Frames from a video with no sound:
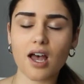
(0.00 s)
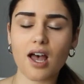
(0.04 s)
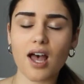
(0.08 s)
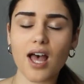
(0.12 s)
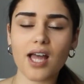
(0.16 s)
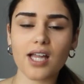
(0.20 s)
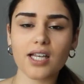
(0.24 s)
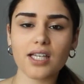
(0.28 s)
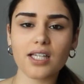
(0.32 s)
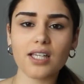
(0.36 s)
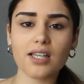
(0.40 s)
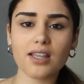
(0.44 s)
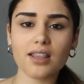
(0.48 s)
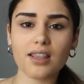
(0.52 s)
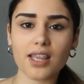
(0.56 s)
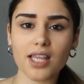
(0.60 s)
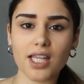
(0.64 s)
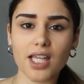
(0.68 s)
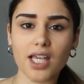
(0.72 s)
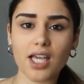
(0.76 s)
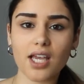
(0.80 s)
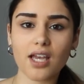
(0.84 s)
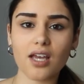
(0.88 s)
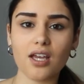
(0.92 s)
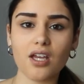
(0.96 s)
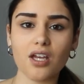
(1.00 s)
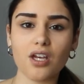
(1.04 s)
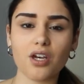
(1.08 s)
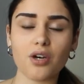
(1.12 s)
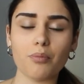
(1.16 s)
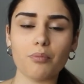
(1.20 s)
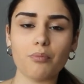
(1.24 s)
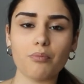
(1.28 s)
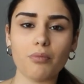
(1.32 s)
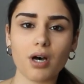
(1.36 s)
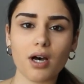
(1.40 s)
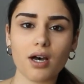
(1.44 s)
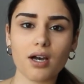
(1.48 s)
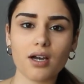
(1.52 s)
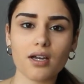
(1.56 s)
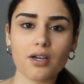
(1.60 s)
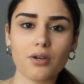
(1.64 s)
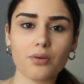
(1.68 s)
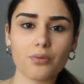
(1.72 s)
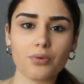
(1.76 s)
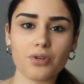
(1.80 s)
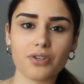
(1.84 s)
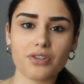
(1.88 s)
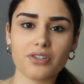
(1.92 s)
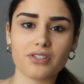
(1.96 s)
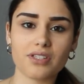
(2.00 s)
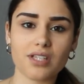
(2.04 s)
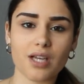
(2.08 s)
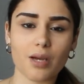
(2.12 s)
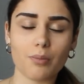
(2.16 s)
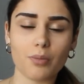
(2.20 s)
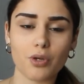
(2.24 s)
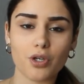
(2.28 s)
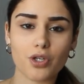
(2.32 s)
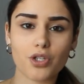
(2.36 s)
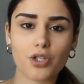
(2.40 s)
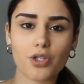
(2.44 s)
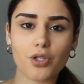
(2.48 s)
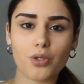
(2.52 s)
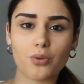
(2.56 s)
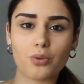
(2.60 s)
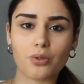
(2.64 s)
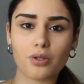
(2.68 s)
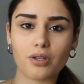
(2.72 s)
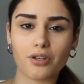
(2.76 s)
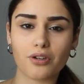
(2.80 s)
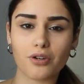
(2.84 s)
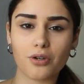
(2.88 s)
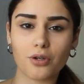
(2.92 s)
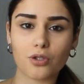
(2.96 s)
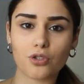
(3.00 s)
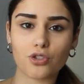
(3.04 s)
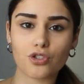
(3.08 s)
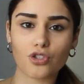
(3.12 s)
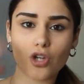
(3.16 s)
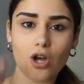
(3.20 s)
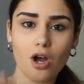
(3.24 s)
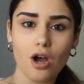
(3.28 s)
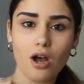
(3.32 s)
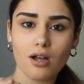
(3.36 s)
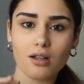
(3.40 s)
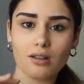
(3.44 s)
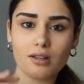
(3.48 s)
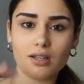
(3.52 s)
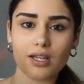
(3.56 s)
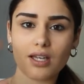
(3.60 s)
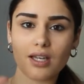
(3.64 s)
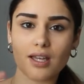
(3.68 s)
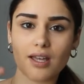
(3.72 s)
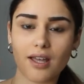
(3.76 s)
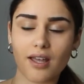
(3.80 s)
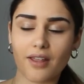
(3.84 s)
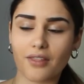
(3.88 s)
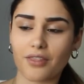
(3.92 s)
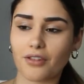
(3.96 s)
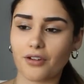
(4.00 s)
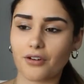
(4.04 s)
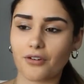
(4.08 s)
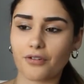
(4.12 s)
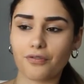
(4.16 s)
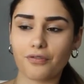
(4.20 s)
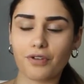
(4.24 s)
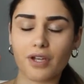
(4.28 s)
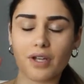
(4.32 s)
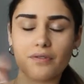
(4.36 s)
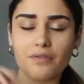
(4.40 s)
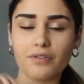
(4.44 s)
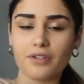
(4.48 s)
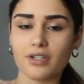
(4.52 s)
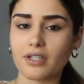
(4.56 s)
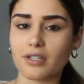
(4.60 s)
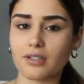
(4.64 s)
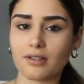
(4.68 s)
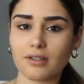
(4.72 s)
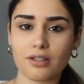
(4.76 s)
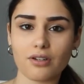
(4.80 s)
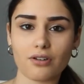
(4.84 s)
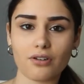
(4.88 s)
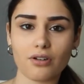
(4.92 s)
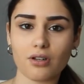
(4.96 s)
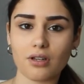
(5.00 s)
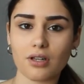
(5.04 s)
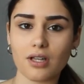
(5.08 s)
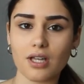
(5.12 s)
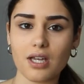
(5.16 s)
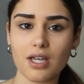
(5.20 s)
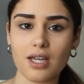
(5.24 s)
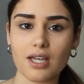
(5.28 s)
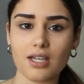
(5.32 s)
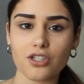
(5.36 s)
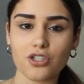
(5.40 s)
anything, mug with some cute little chocolate and their favorite little